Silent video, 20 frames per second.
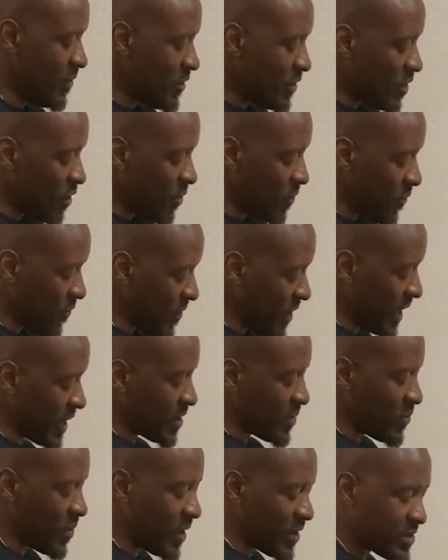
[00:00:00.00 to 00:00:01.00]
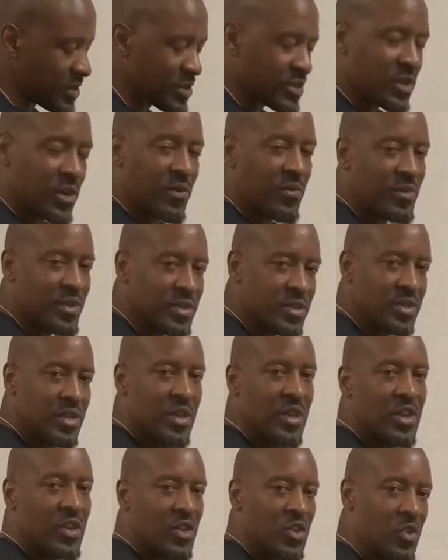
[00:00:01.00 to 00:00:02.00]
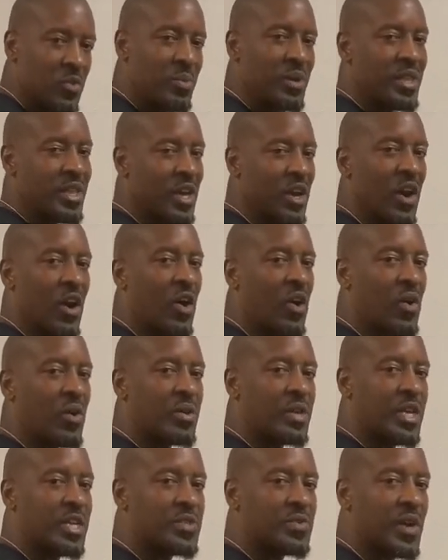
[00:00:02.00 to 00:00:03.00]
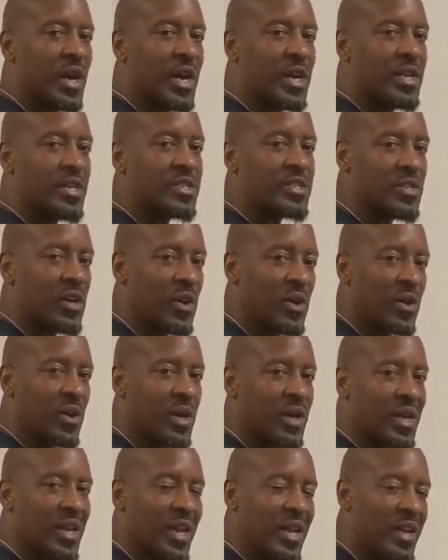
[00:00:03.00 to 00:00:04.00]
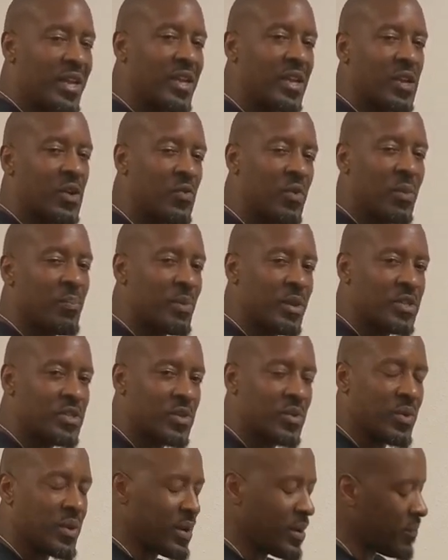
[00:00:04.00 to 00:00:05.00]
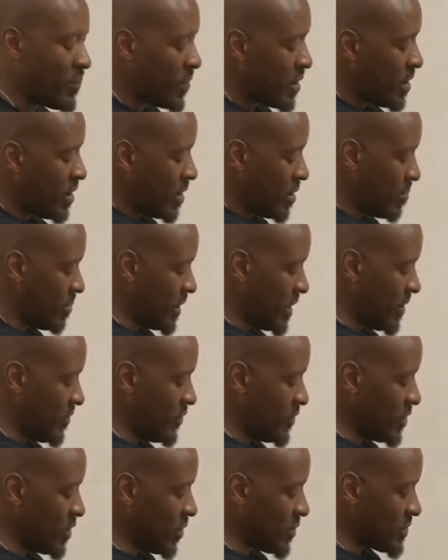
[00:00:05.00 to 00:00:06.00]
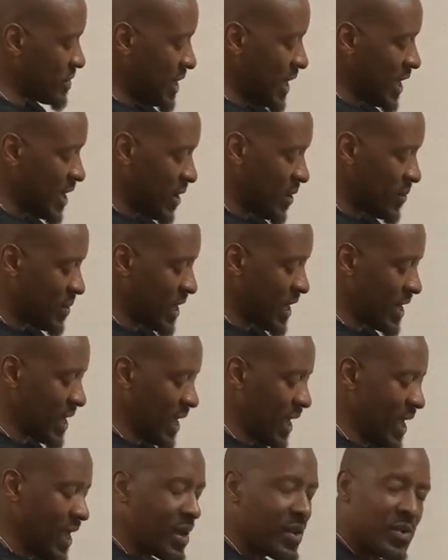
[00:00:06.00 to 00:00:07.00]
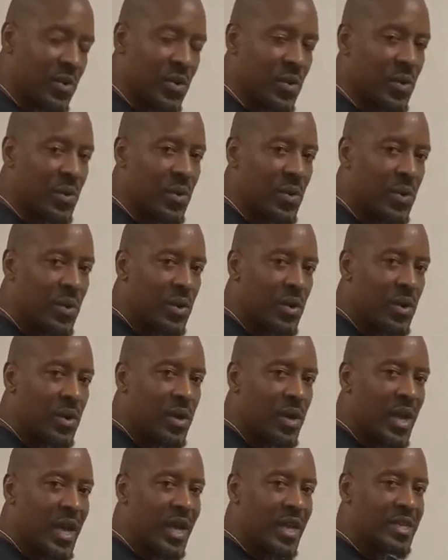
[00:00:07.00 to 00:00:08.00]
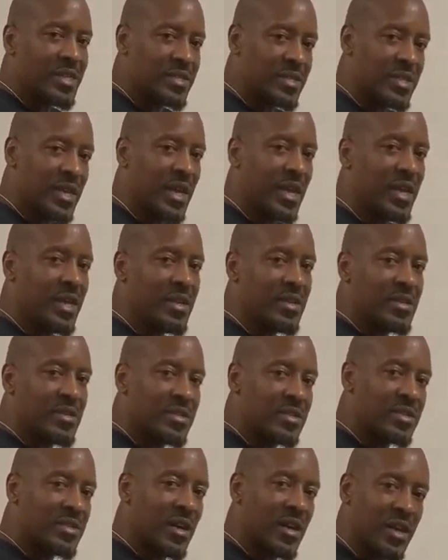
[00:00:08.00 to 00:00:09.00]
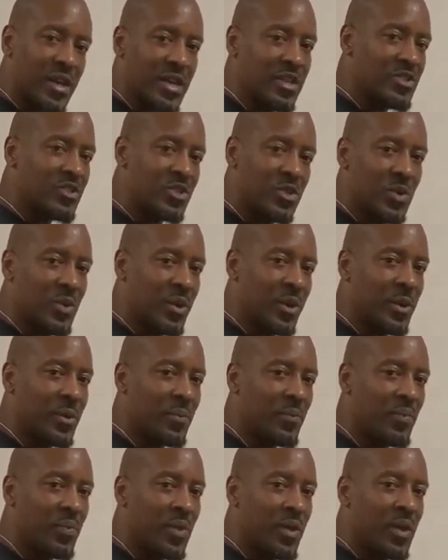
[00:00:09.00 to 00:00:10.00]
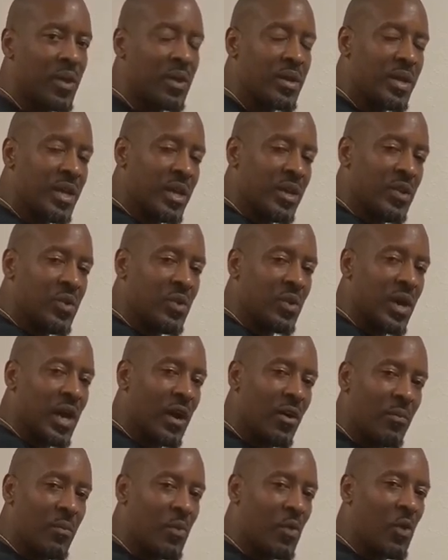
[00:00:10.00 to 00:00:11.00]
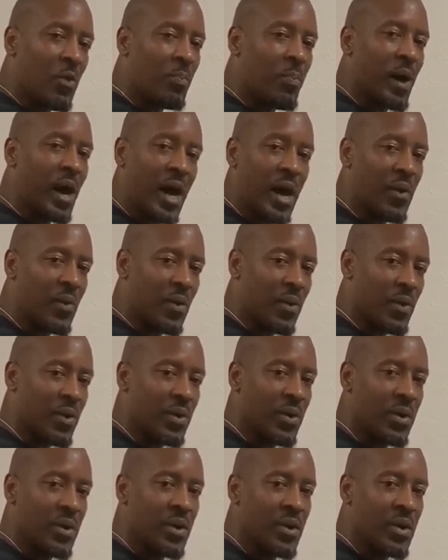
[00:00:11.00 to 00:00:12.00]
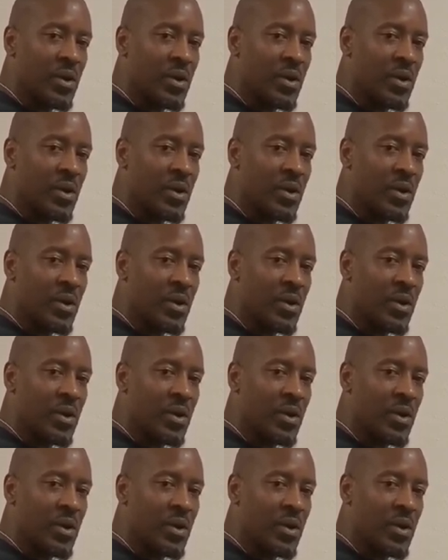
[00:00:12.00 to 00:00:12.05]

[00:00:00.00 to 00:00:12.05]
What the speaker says: if you go flat across the surface, you'll be there all day trying to saw it and get a grip into it. But if you go down at an angle and stay stuck into it, then you have more power